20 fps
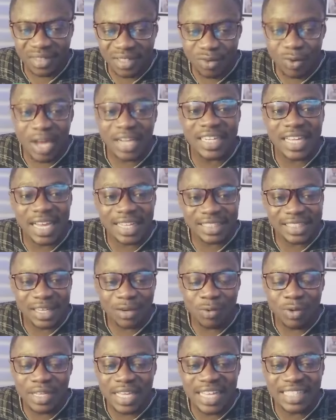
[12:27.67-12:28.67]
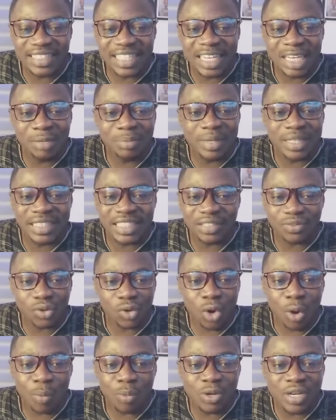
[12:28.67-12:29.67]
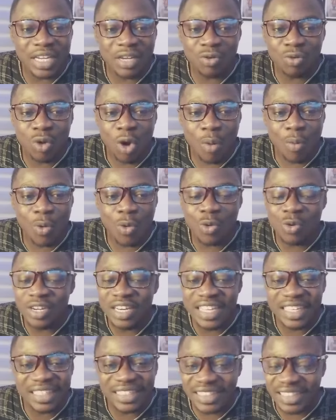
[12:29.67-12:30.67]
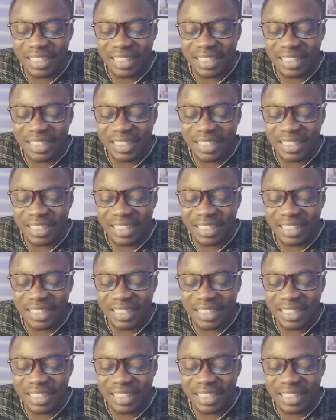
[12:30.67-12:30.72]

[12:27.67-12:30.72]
What he has said, when you celebrate his own Omoni, Omohuni,